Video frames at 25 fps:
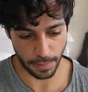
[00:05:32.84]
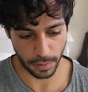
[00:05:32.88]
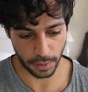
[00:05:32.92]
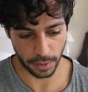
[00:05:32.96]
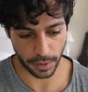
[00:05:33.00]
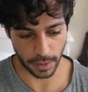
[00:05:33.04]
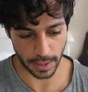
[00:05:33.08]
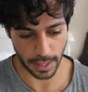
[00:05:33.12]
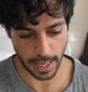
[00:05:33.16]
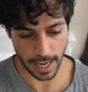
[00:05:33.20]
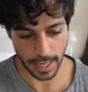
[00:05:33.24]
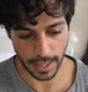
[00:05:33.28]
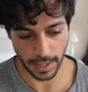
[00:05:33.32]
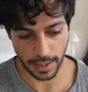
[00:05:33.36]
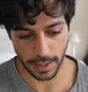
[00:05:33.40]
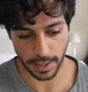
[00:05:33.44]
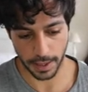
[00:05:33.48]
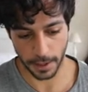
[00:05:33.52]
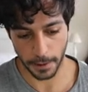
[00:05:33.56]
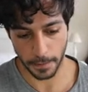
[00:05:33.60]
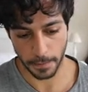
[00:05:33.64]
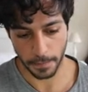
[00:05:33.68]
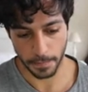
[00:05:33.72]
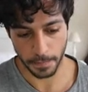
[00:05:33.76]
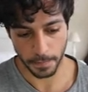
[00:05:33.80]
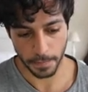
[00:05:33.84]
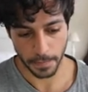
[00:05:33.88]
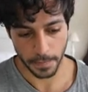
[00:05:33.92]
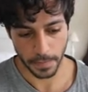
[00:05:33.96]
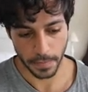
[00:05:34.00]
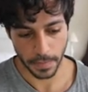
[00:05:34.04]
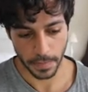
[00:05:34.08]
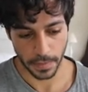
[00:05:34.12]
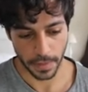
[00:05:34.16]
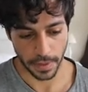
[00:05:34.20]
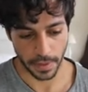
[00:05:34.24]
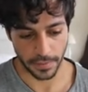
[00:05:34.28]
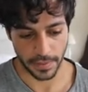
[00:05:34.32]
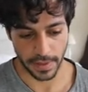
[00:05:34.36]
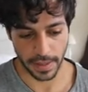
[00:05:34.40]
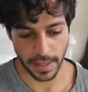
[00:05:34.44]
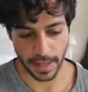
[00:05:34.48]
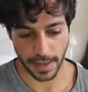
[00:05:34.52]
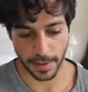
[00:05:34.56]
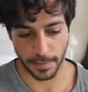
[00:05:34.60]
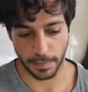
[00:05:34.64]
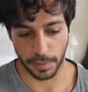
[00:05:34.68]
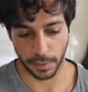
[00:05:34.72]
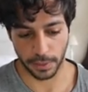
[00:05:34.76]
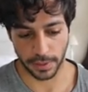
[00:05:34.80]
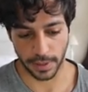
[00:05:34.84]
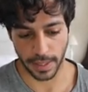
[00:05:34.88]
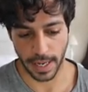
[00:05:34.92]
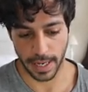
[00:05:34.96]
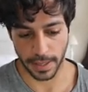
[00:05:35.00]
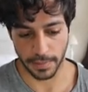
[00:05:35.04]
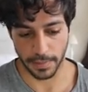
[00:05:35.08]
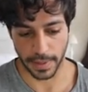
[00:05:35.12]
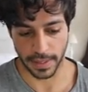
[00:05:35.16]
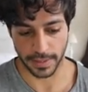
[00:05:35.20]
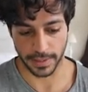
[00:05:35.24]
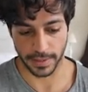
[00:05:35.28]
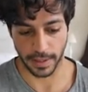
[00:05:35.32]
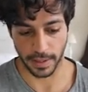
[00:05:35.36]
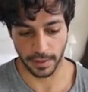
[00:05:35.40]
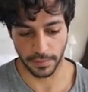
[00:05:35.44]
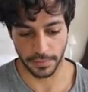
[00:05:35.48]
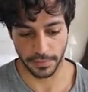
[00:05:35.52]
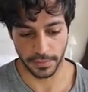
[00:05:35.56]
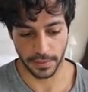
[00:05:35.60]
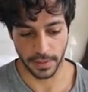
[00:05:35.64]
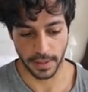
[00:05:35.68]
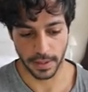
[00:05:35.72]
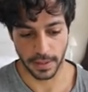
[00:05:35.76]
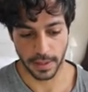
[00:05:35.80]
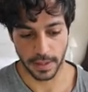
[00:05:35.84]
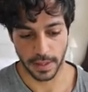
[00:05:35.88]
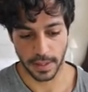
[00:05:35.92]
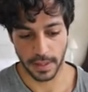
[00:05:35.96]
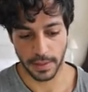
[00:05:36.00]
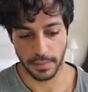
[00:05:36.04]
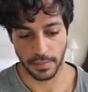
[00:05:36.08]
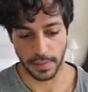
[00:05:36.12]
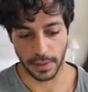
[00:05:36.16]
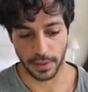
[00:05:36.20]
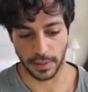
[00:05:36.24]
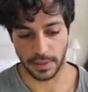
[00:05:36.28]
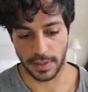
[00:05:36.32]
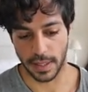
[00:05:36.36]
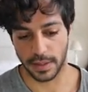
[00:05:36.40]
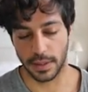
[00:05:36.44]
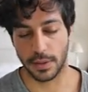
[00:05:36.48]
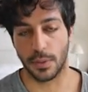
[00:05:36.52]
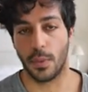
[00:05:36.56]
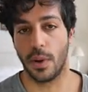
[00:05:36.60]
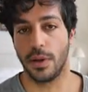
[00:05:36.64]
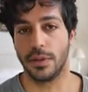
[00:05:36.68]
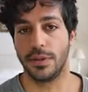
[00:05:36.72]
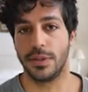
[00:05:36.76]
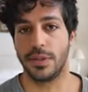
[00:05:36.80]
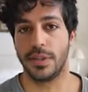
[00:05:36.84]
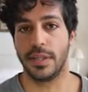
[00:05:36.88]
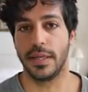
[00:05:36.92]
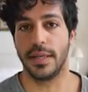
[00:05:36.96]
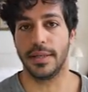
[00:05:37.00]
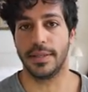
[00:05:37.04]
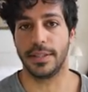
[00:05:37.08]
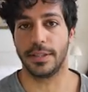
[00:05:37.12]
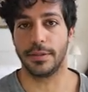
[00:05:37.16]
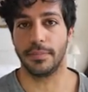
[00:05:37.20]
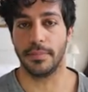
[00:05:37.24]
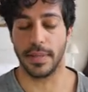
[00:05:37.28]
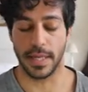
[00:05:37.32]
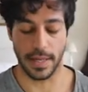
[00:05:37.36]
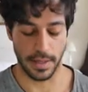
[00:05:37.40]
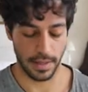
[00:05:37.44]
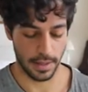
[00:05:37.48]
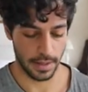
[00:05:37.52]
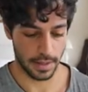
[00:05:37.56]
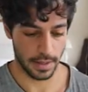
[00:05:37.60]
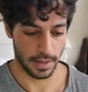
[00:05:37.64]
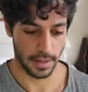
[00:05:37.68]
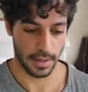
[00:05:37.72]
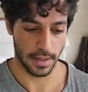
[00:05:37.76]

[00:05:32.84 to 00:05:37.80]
put a like? I think I can put a like myself, because the other one sees it's me,